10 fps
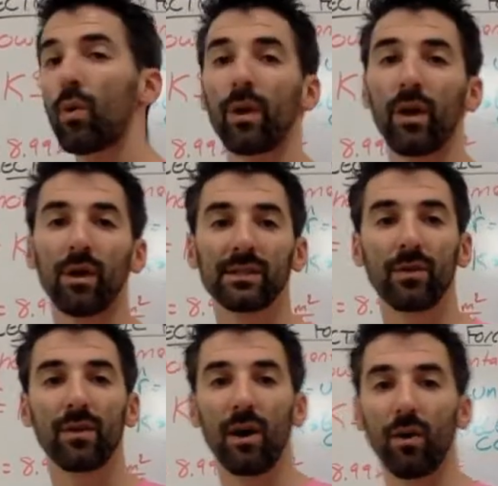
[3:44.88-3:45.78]
We
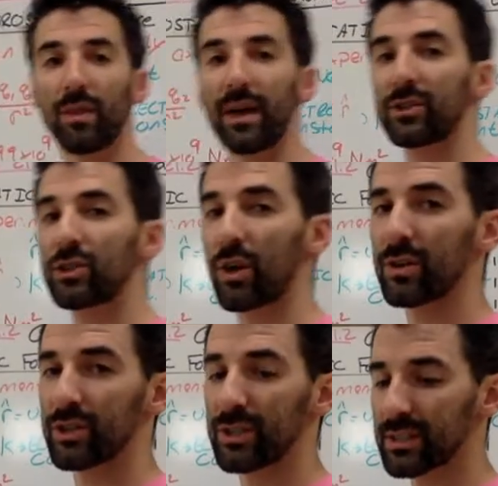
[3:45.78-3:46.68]
also know that
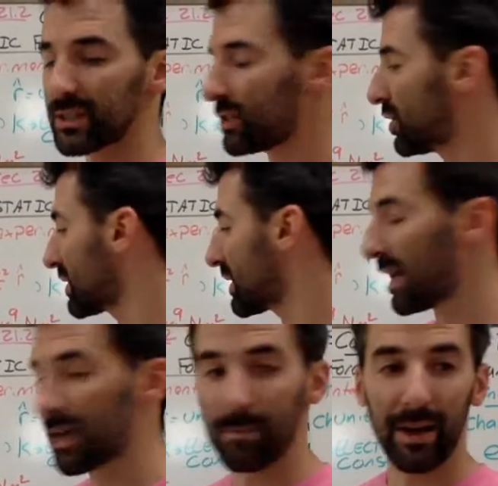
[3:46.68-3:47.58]
charges, just
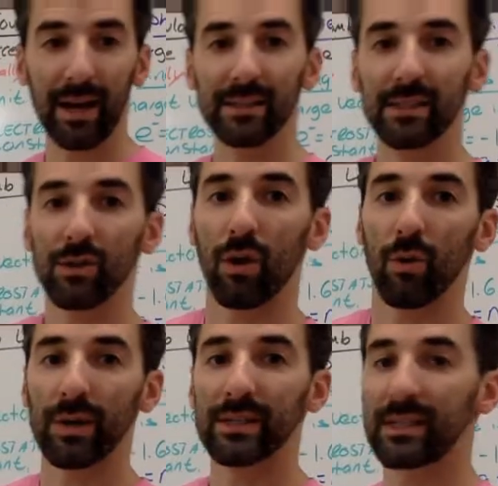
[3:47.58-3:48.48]
like mass, is
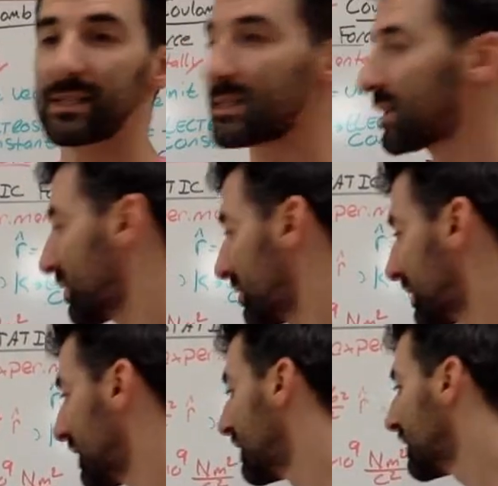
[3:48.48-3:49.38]
always conserved.
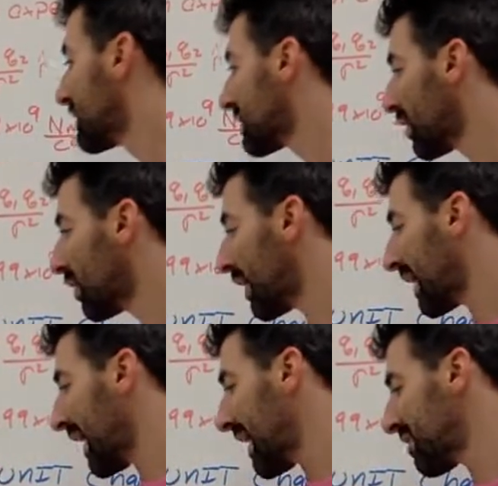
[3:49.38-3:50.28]
So,
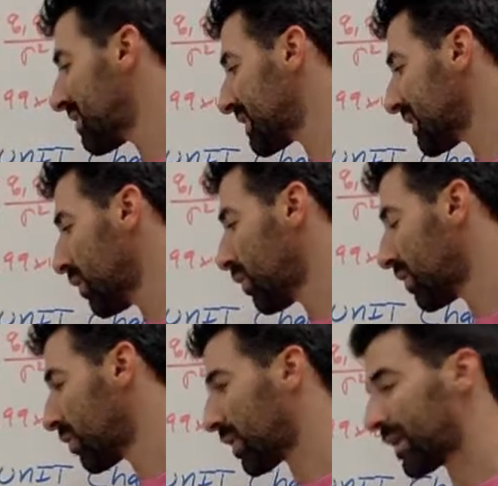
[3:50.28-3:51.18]
and I have this
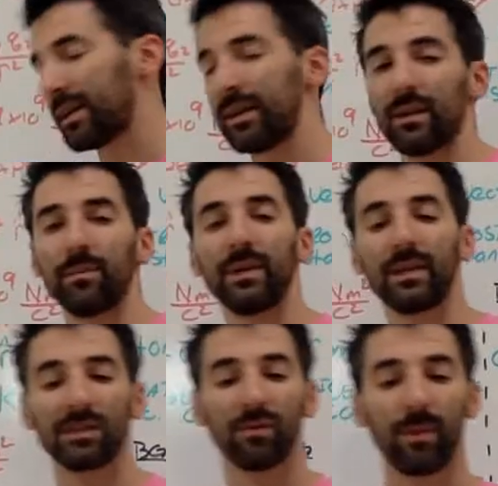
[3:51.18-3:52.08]
local word here
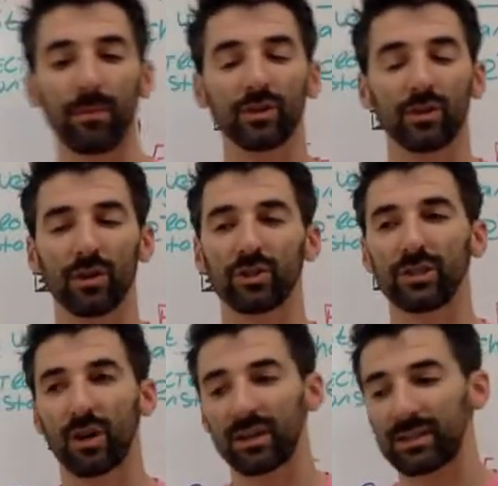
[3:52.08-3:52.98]
because remember,
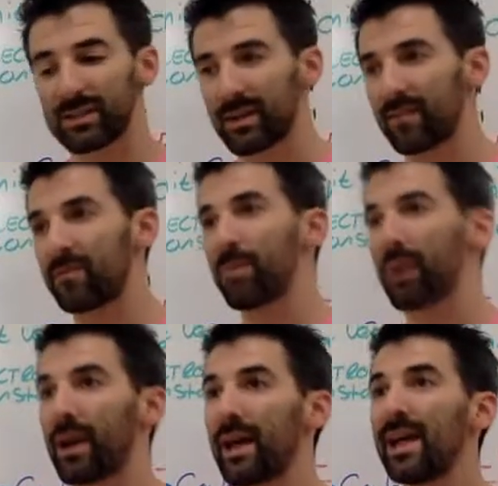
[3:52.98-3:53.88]
charges are conserved,
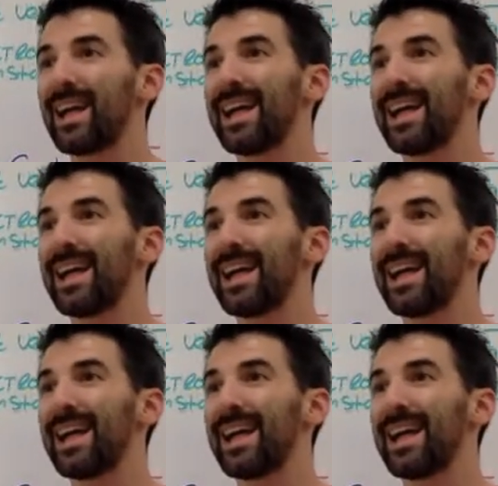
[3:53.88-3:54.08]
but